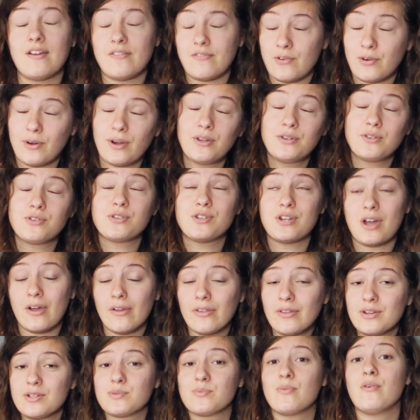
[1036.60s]
That
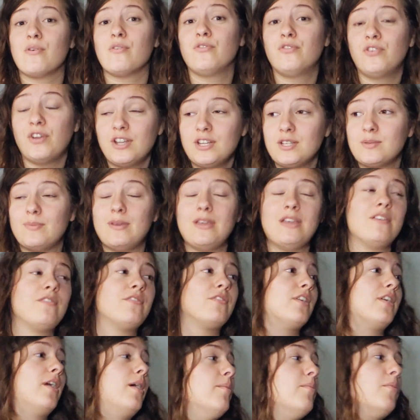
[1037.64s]
$400 will fund me
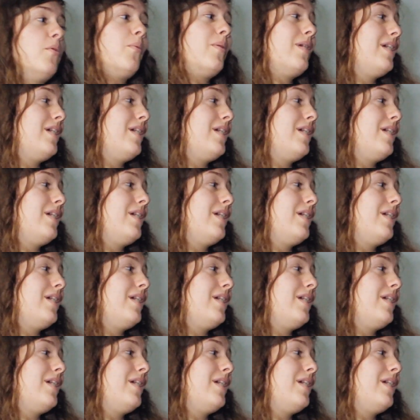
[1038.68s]
from